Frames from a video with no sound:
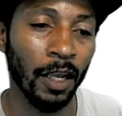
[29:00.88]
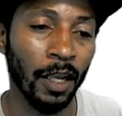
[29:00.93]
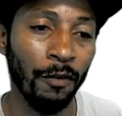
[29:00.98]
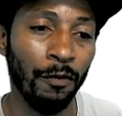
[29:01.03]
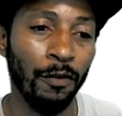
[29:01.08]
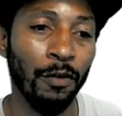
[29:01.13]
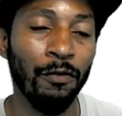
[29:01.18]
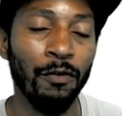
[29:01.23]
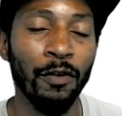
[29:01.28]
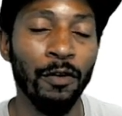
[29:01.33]

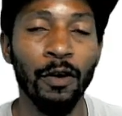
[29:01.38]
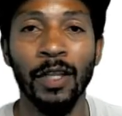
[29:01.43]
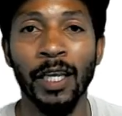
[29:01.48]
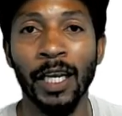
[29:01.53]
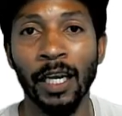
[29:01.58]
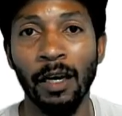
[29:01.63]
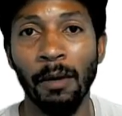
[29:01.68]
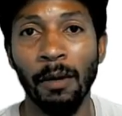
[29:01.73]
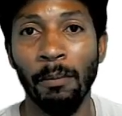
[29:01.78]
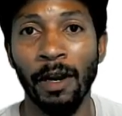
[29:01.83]
if you feel
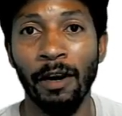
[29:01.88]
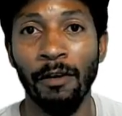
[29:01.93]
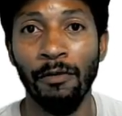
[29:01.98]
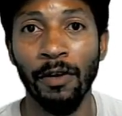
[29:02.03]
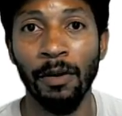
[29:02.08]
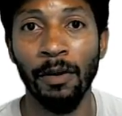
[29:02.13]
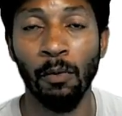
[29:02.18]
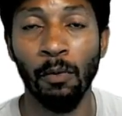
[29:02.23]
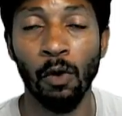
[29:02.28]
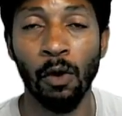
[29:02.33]
they're going to
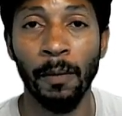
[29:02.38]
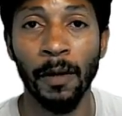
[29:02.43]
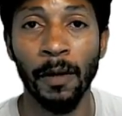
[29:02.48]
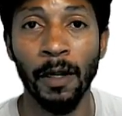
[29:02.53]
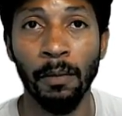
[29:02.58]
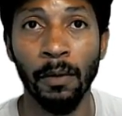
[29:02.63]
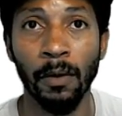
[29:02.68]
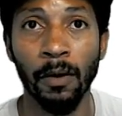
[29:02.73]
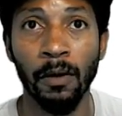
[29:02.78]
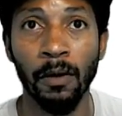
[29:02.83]
benefit more
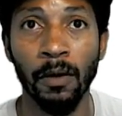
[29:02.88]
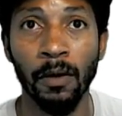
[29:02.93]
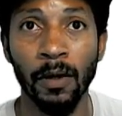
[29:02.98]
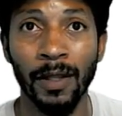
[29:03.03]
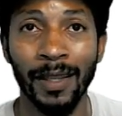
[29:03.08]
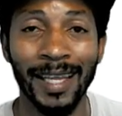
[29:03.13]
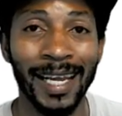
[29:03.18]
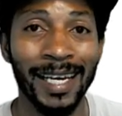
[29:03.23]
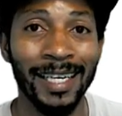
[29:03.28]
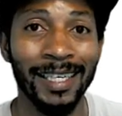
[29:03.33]
people
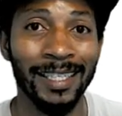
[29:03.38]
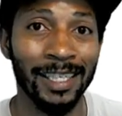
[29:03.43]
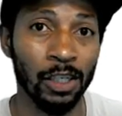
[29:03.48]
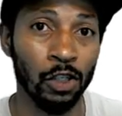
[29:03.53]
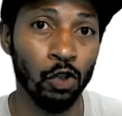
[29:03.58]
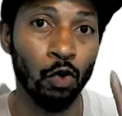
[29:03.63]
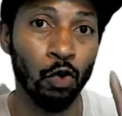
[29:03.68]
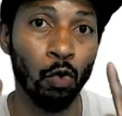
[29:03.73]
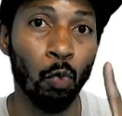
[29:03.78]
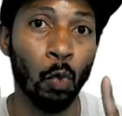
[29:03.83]
than
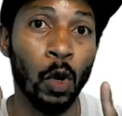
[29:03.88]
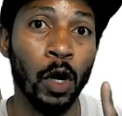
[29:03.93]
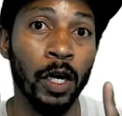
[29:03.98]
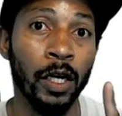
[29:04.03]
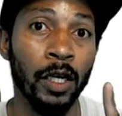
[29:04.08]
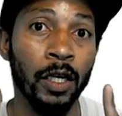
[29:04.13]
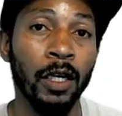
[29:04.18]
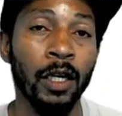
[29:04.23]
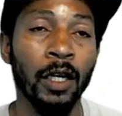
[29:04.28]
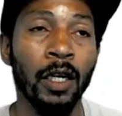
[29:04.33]
just
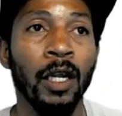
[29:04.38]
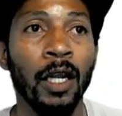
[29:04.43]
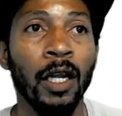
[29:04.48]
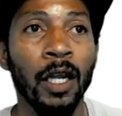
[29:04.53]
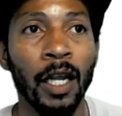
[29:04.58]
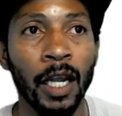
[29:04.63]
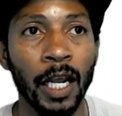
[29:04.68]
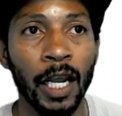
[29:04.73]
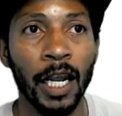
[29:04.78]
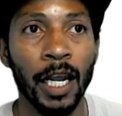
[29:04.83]
one.
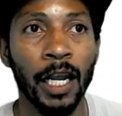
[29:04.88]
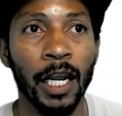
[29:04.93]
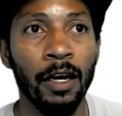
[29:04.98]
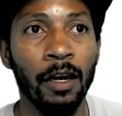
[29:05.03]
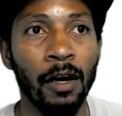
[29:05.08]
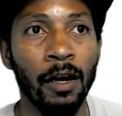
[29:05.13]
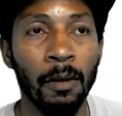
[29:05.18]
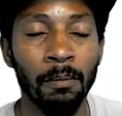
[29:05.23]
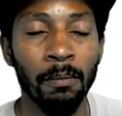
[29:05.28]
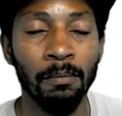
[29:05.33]

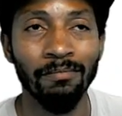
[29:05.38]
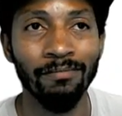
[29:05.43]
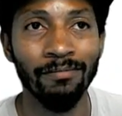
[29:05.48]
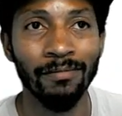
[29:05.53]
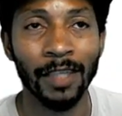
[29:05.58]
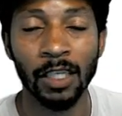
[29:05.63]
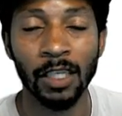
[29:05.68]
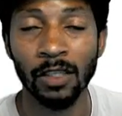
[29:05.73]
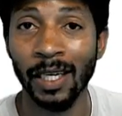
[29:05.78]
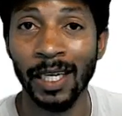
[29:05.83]
And
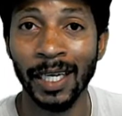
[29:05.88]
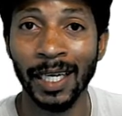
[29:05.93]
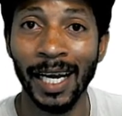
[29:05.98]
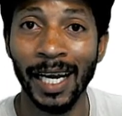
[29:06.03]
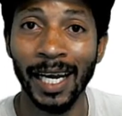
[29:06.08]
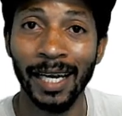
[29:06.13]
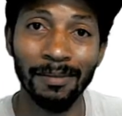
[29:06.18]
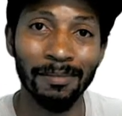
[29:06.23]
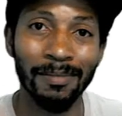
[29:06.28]
that's all I got.